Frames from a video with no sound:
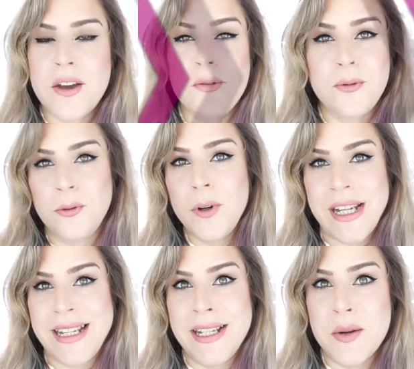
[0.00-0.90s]
a
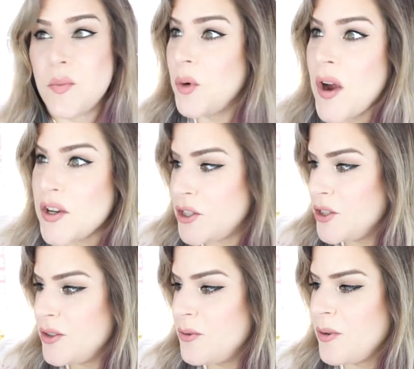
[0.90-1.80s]
free
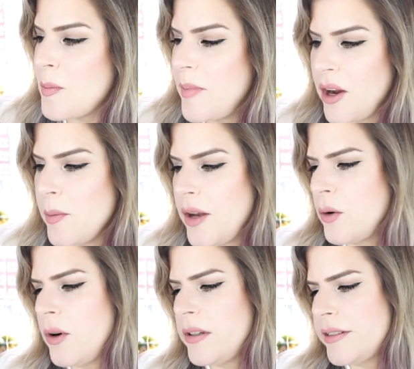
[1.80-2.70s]
brush from Bare
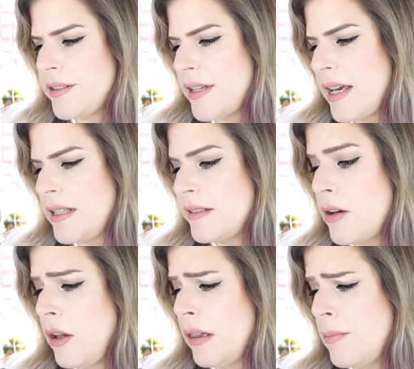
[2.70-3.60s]
Minerals, and it's
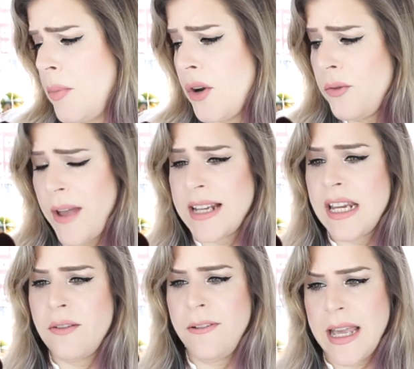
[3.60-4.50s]
called
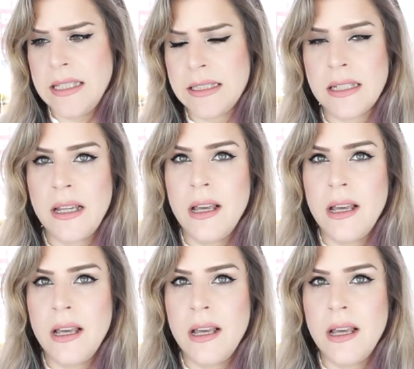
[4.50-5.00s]
Perfecting Face.